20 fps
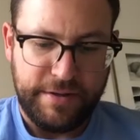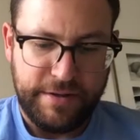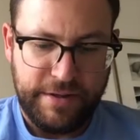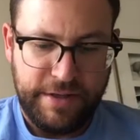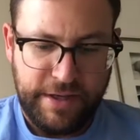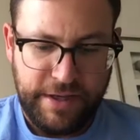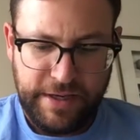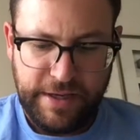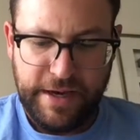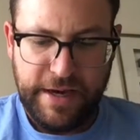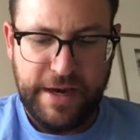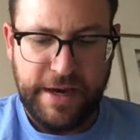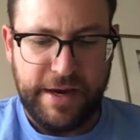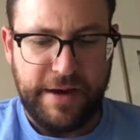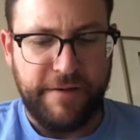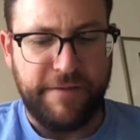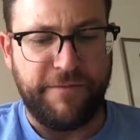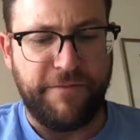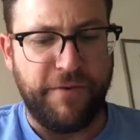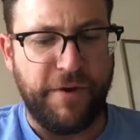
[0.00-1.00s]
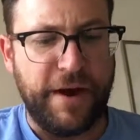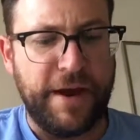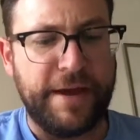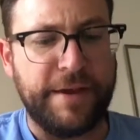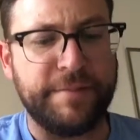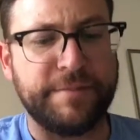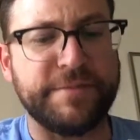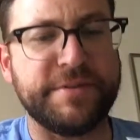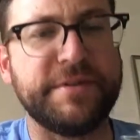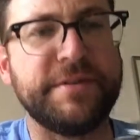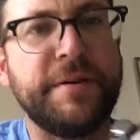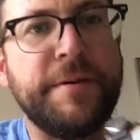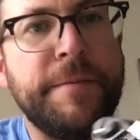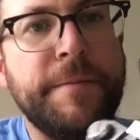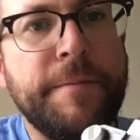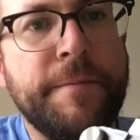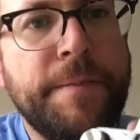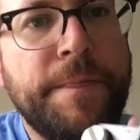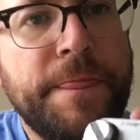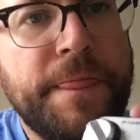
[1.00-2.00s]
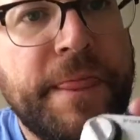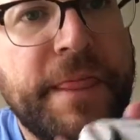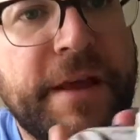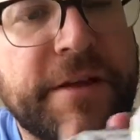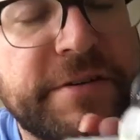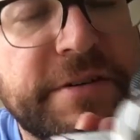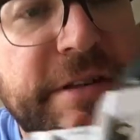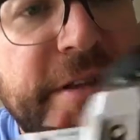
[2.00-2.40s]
the frames. There's